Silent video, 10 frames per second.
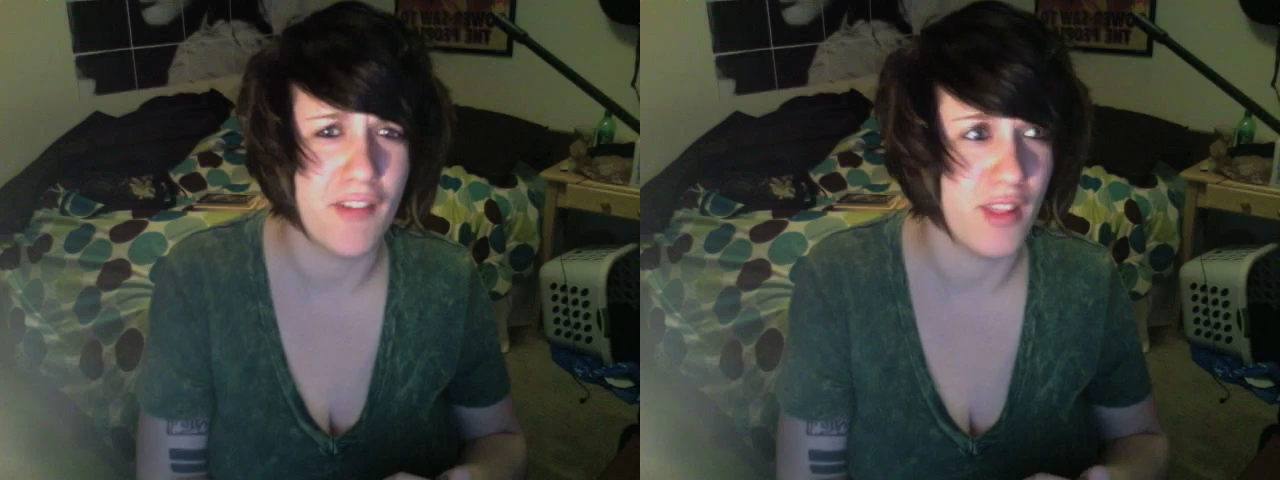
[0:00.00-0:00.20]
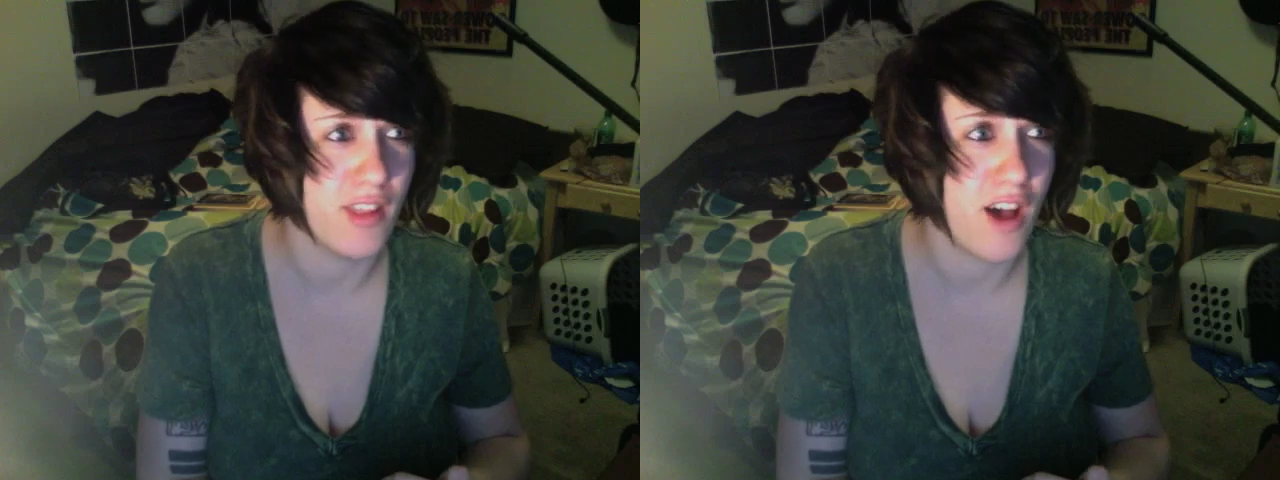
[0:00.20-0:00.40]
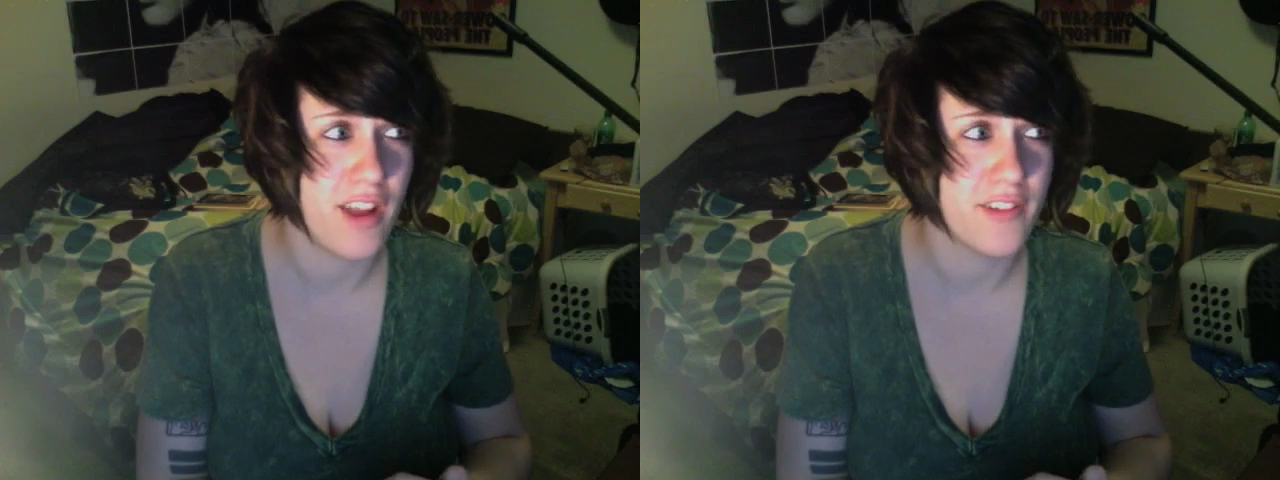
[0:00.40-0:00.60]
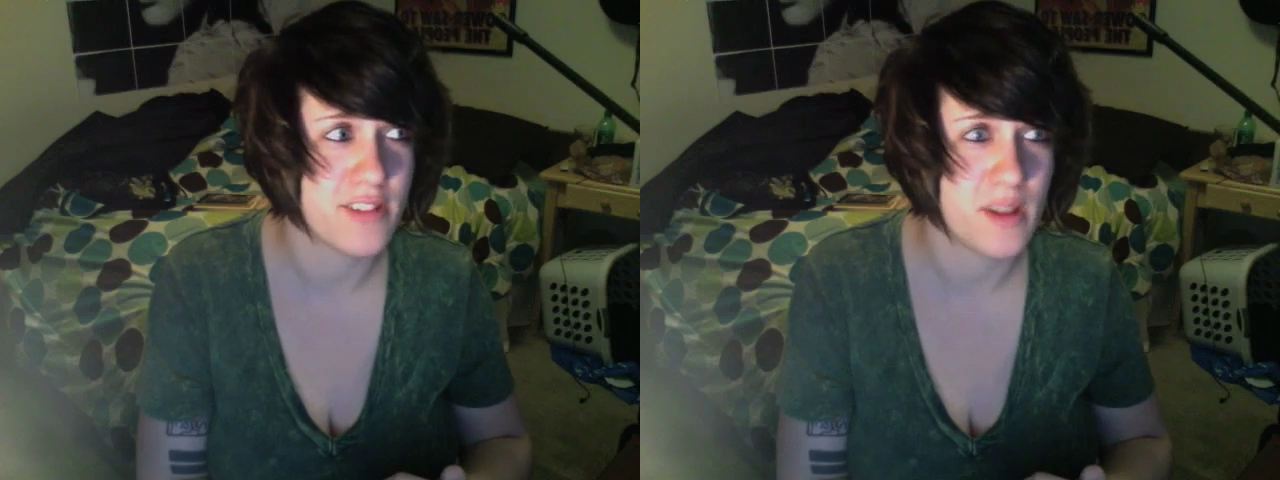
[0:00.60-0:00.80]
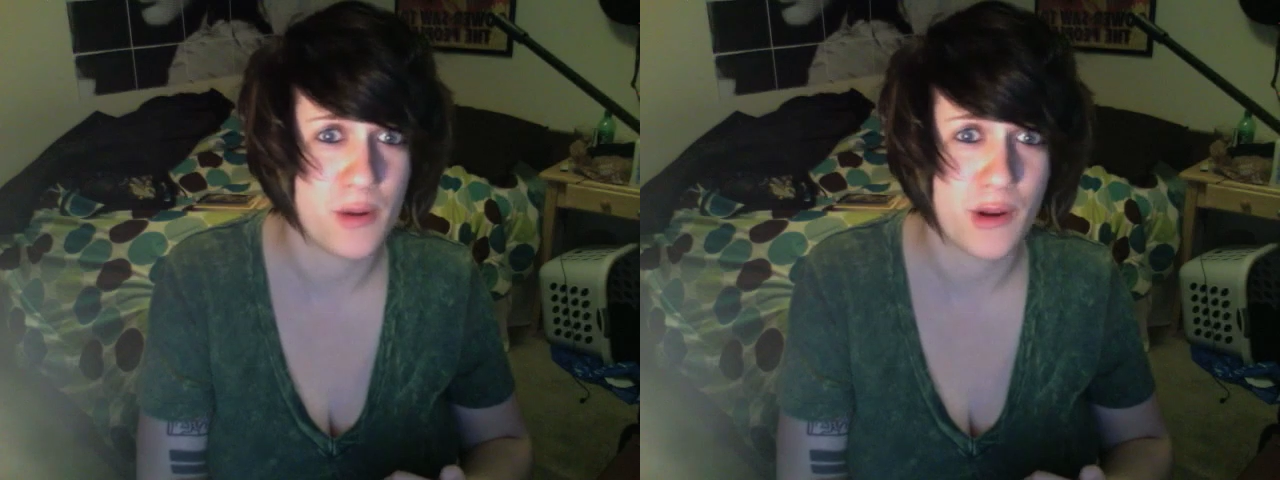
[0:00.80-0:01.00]
a lot of
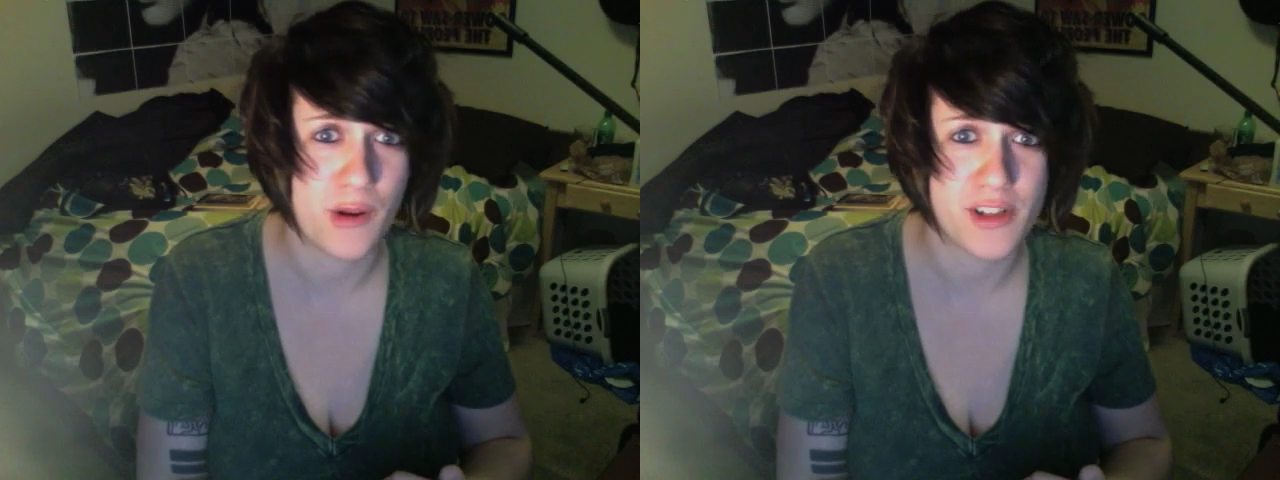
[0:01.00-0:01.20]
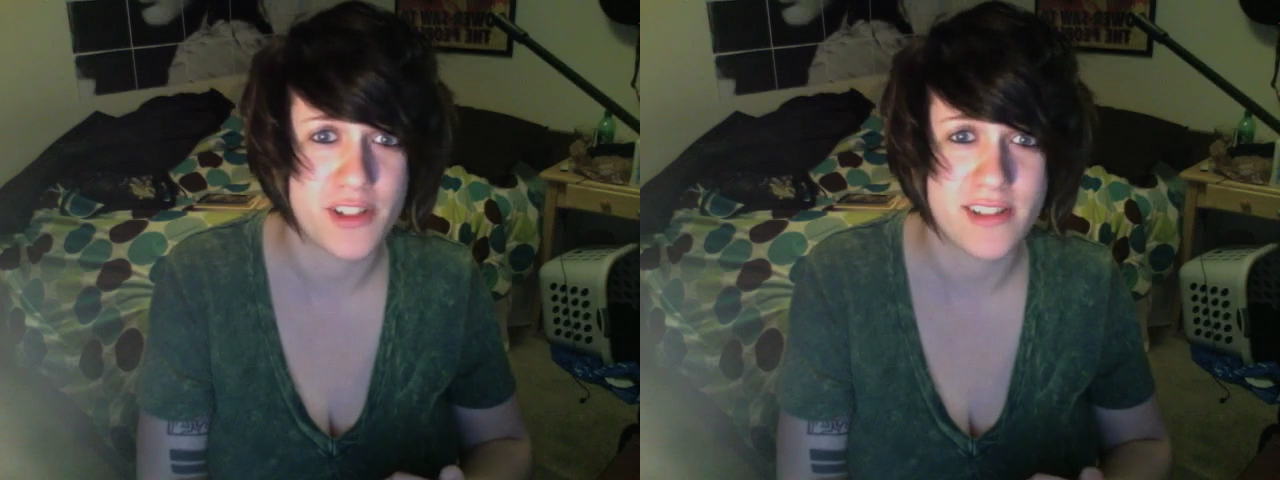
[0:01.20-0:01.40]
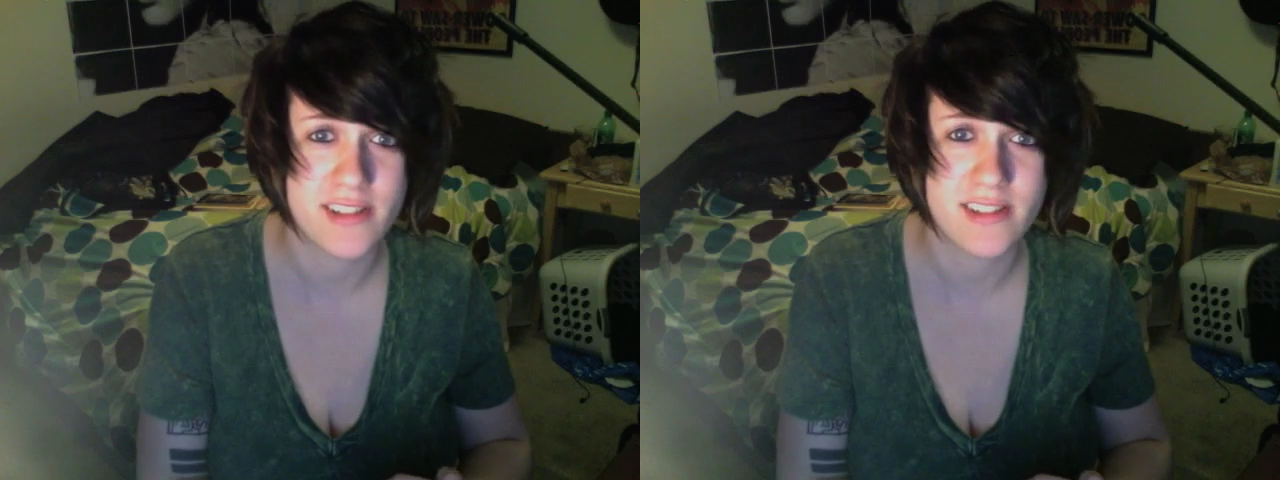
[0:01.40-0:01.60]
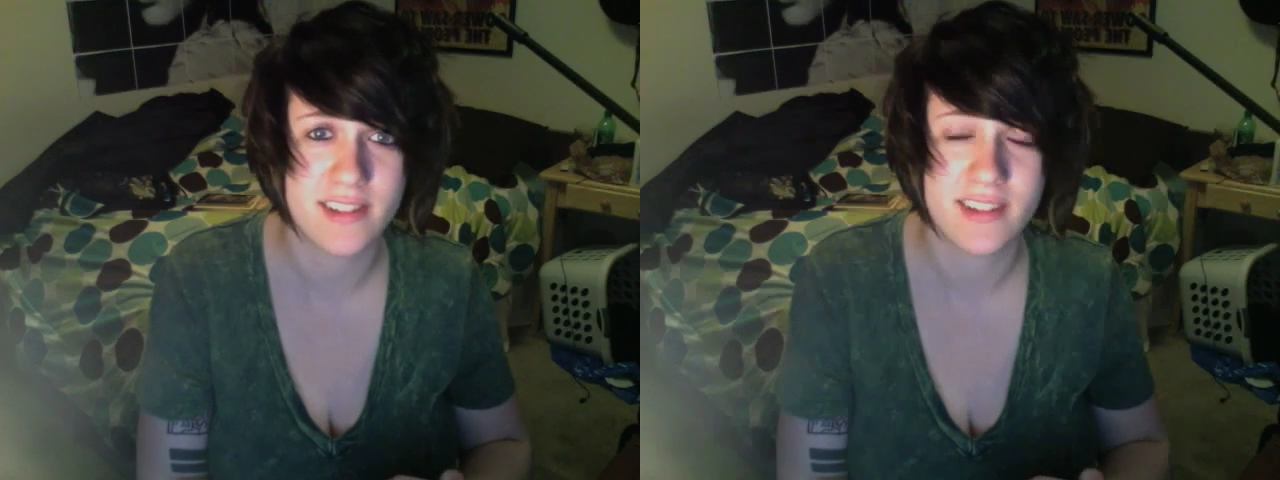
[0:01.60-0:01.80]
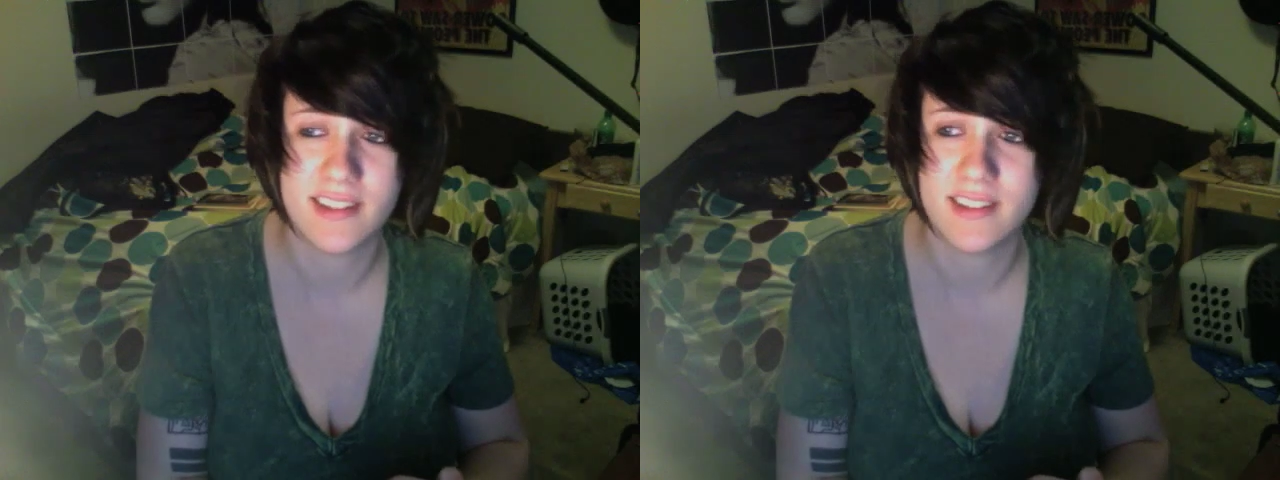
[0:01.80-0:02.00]
celebrity crushes.
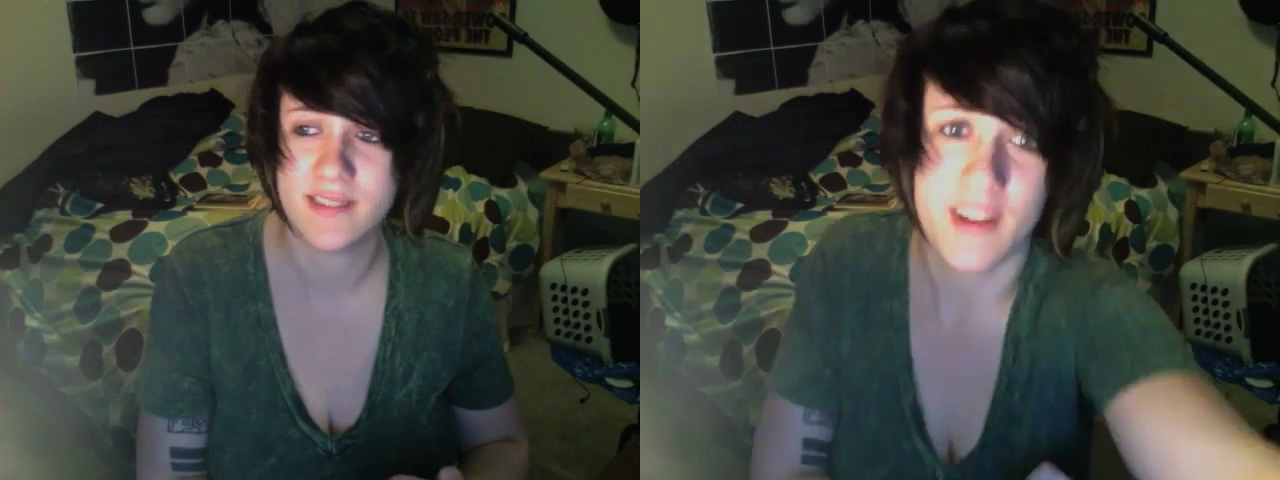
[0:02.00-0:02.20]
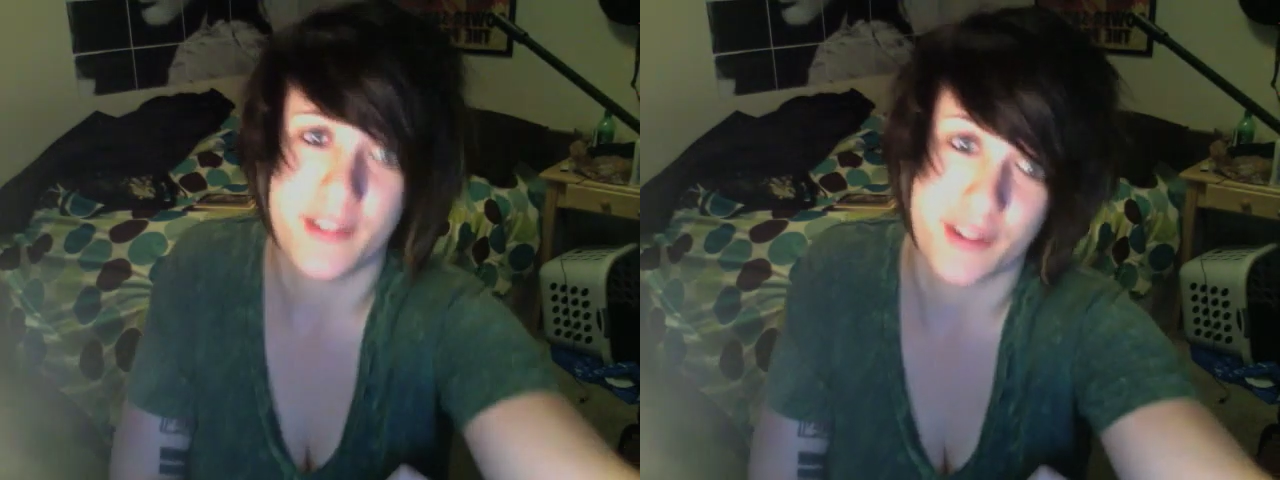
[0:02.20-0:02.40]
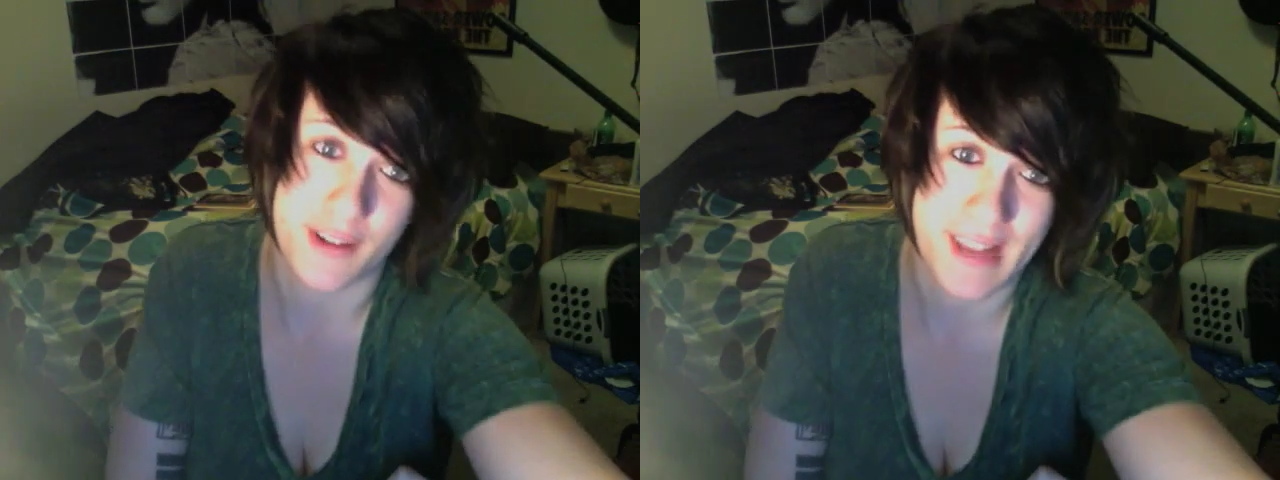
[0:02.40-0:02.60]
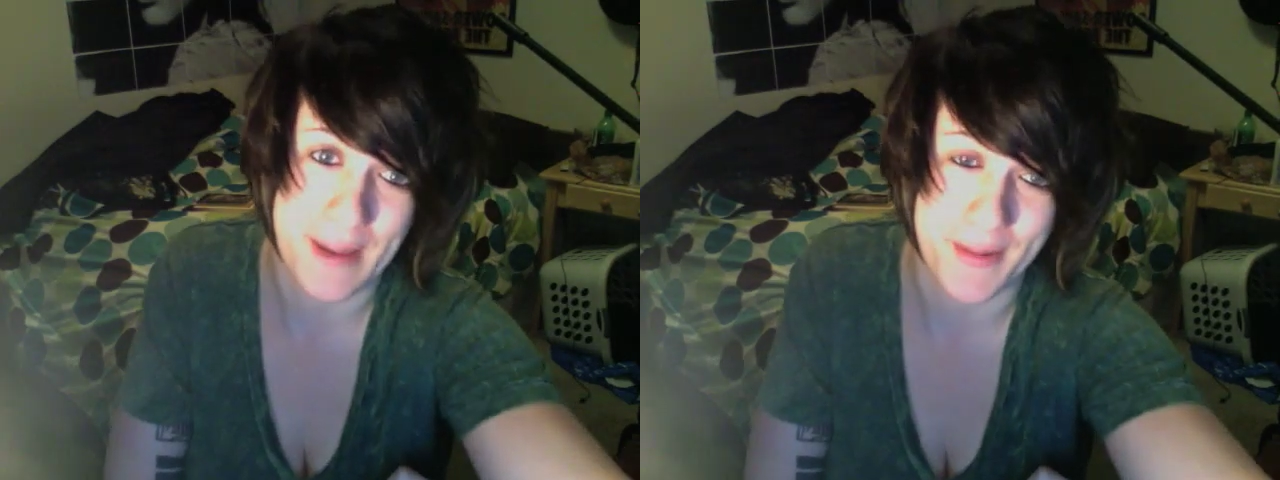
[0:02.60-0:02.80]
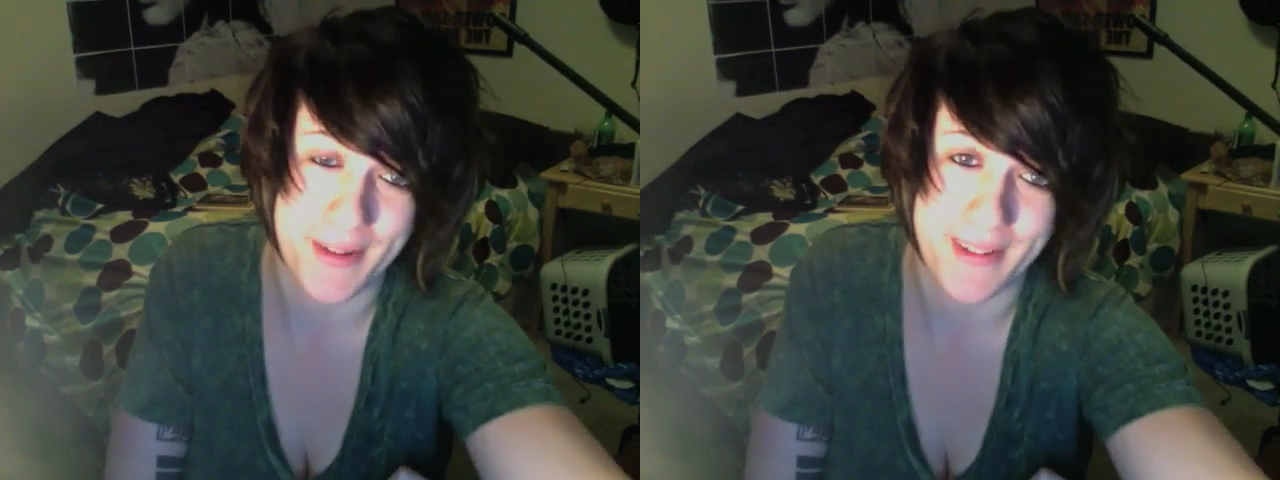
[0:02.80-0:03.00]
For
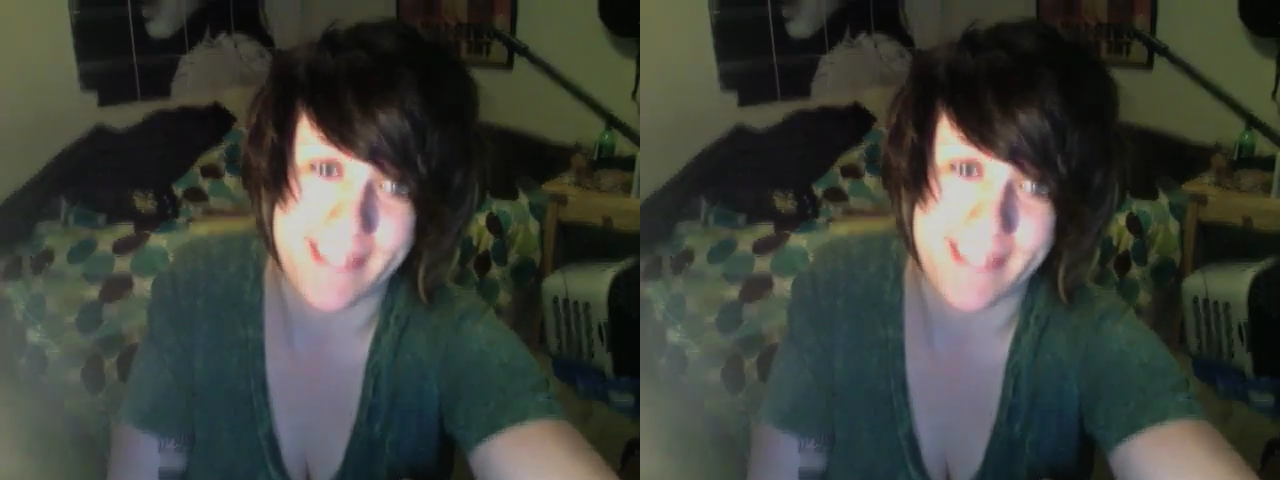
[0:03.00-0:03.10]
example,